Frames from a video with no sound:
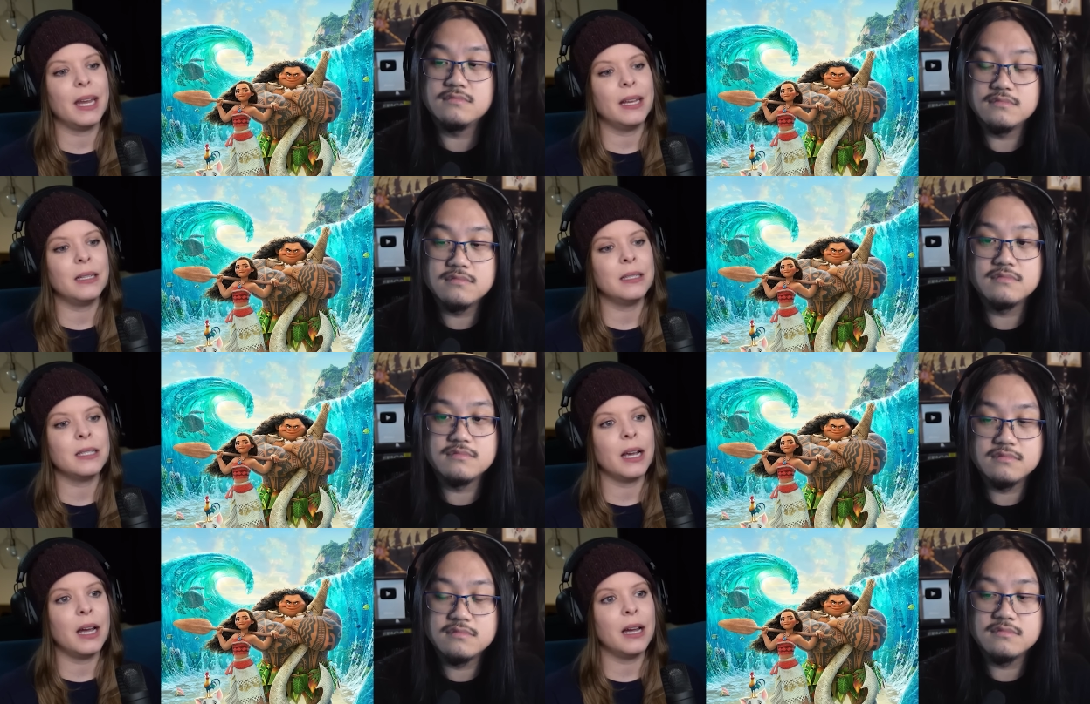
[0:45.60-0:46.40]
Speaker 1: And
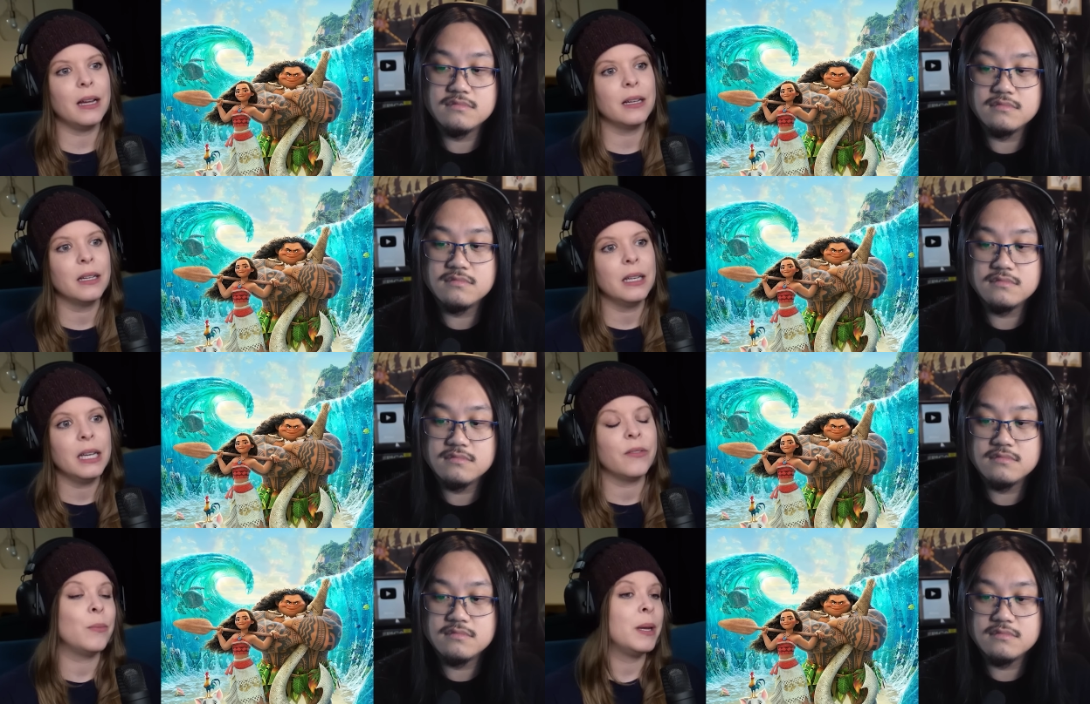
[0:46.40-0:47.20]
uh,
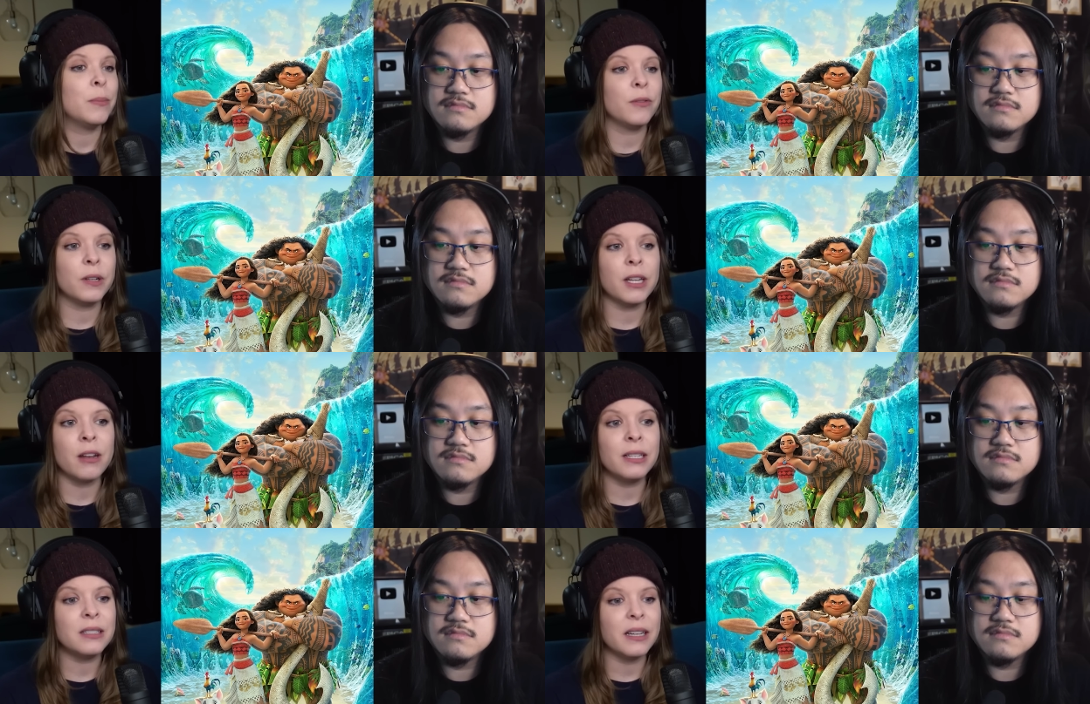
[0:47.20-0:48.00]
if I'm being perfectly
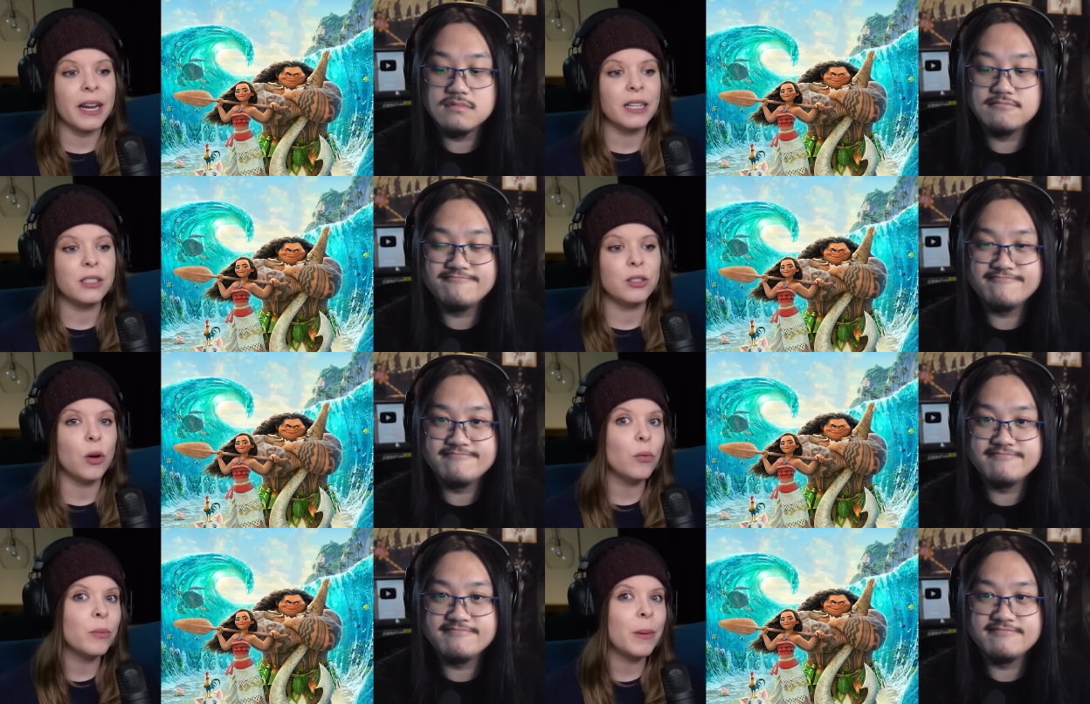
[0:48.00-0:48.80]
honest, I
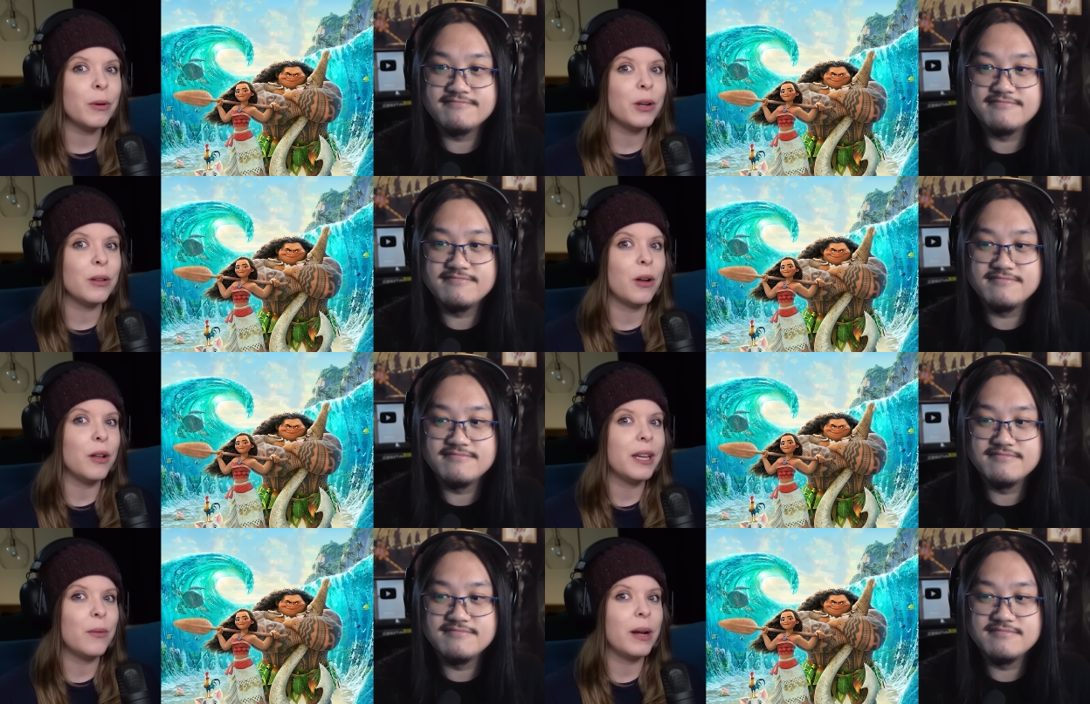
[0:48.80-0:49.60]
don't remember it
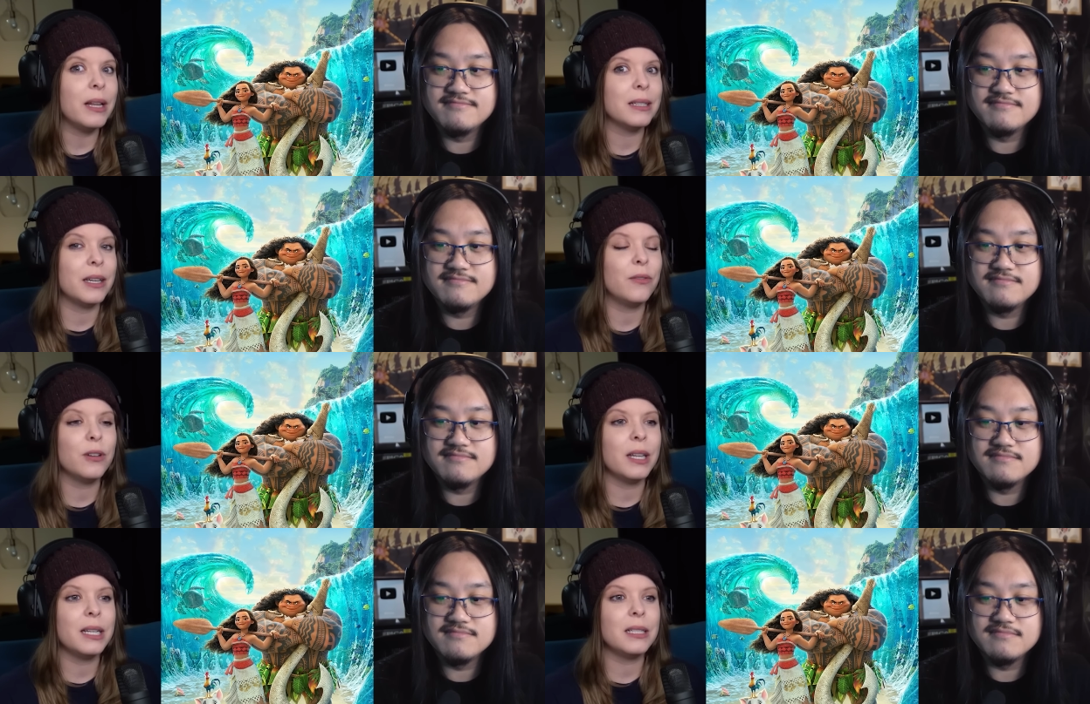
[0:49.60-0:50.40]
all that well, except
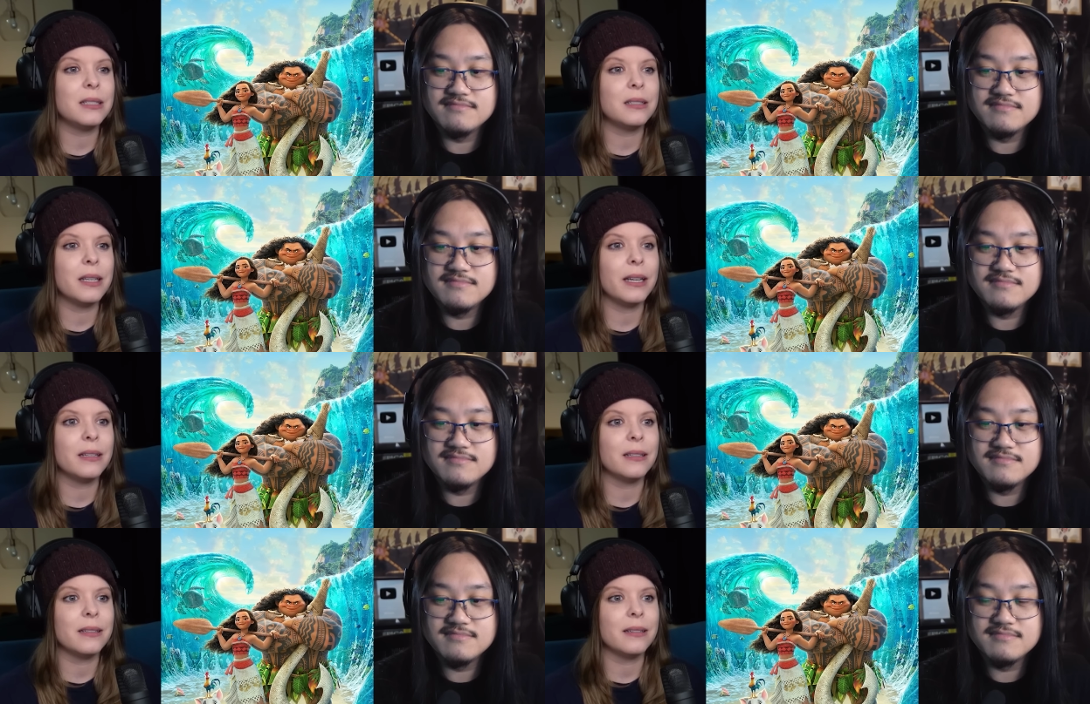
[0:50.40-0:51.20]
for that it's
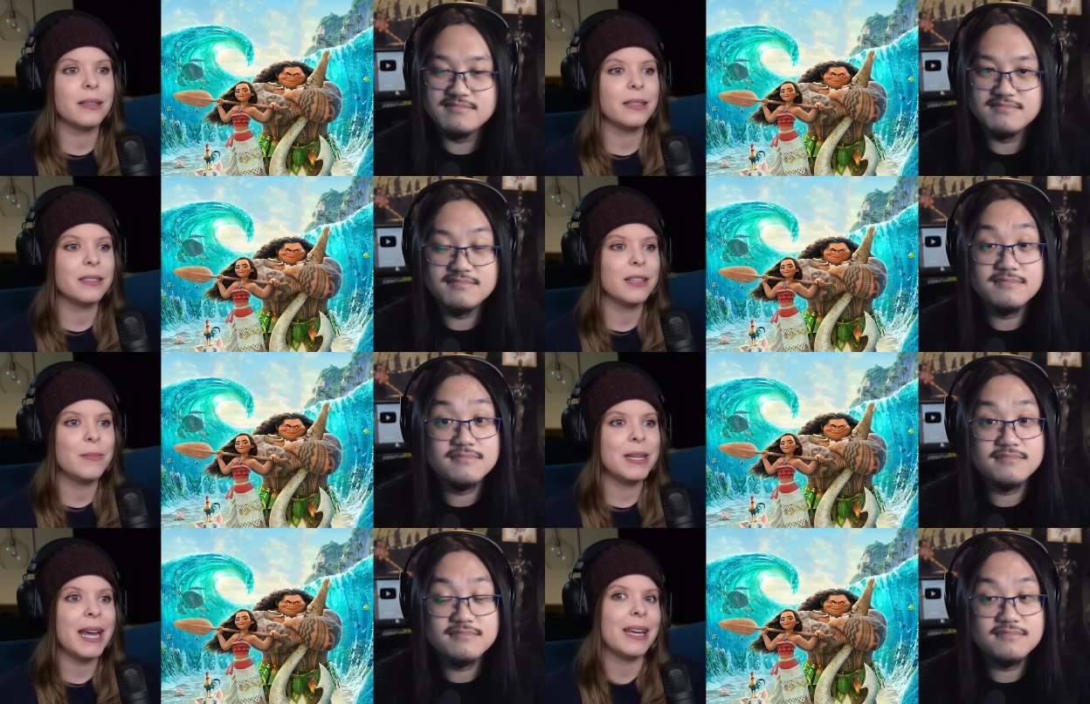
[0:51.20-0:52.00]
like, it's going to
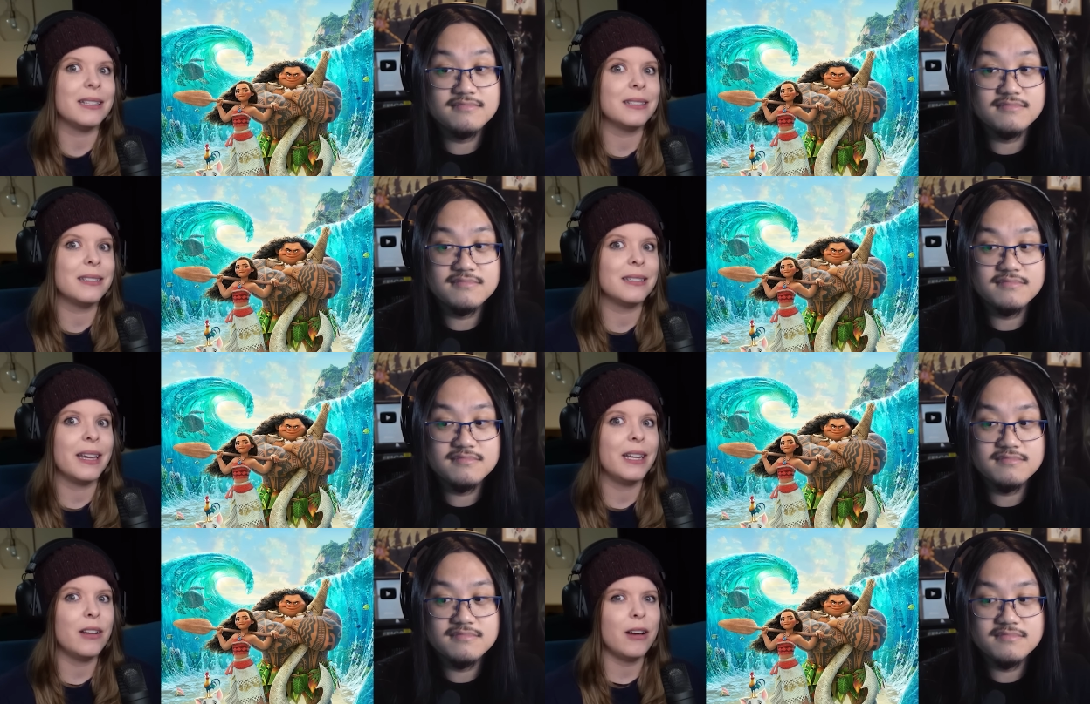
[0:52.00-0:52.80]
be nice
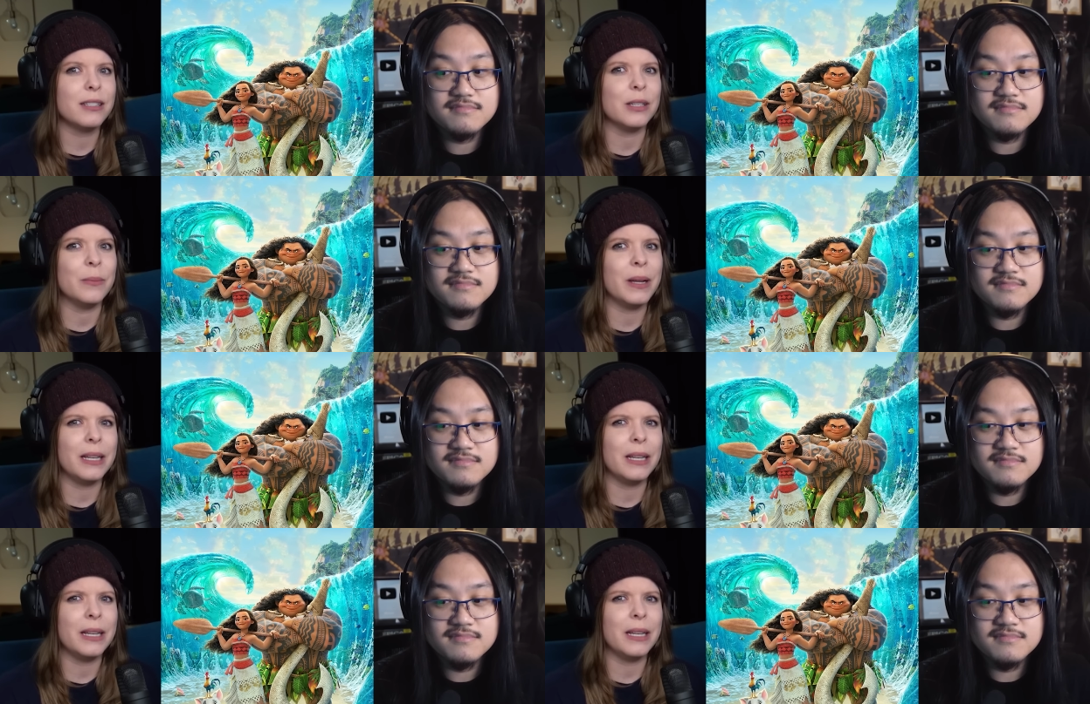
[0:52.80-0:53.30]
and awesome.